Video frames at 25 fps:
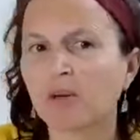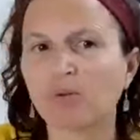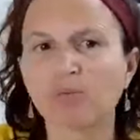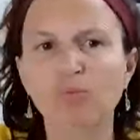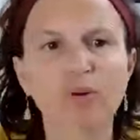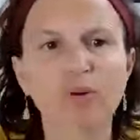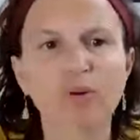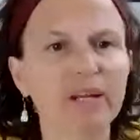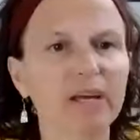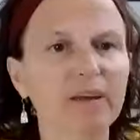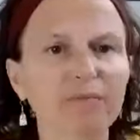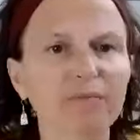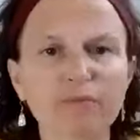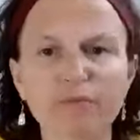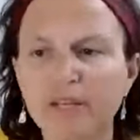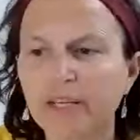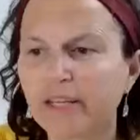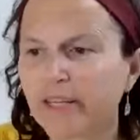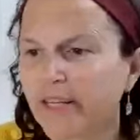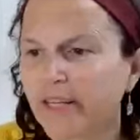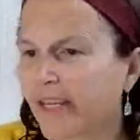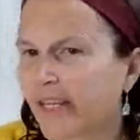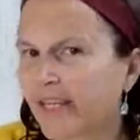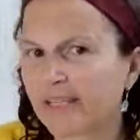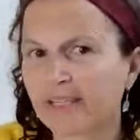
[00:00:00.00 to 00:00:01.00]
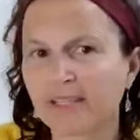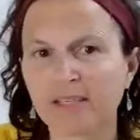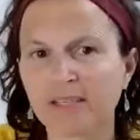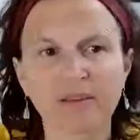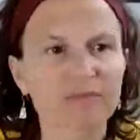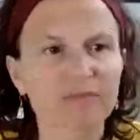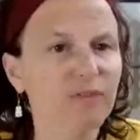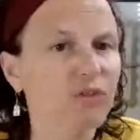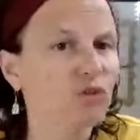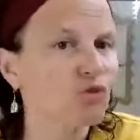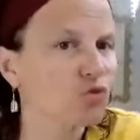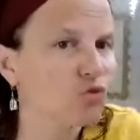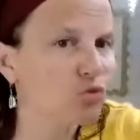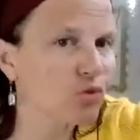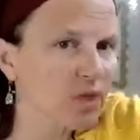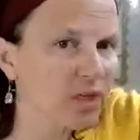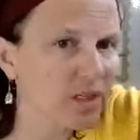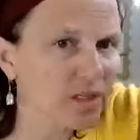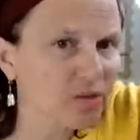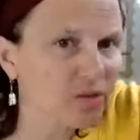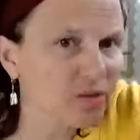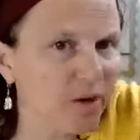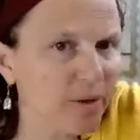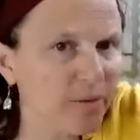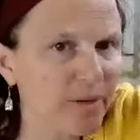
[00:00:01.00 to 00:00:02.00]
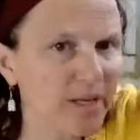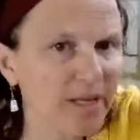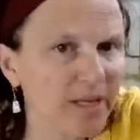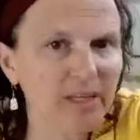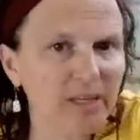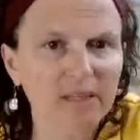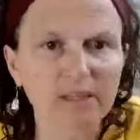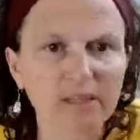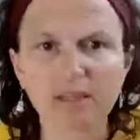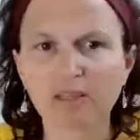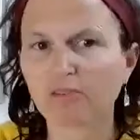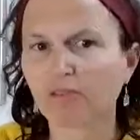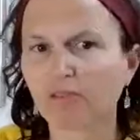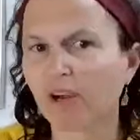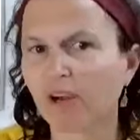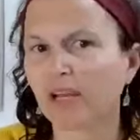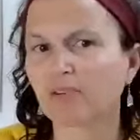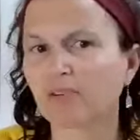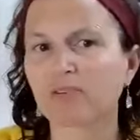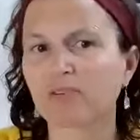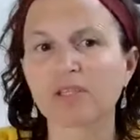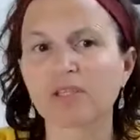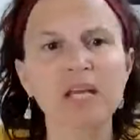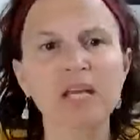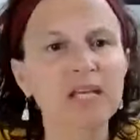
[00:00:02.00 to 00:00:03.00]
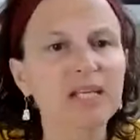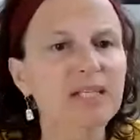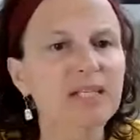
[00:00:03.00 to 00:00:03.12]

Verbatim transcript: whatever it is, the tree growing in the ground,